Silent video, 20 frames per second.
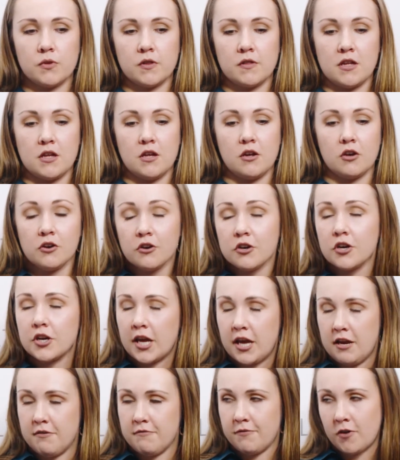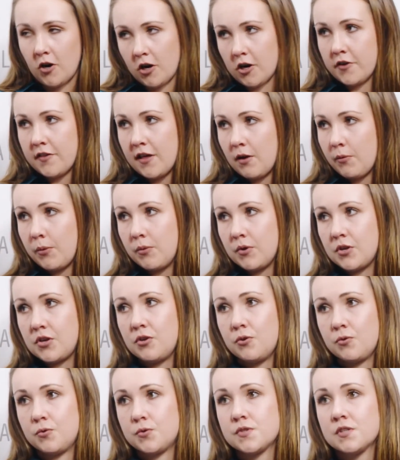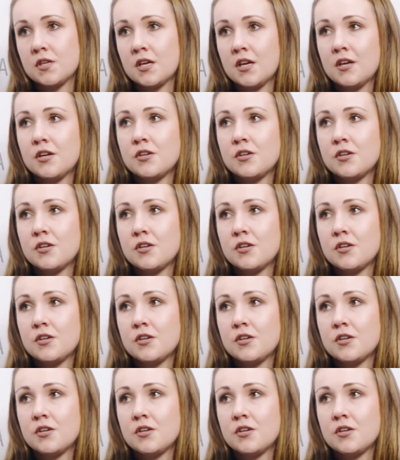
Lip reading: the hurricane fogger that we would use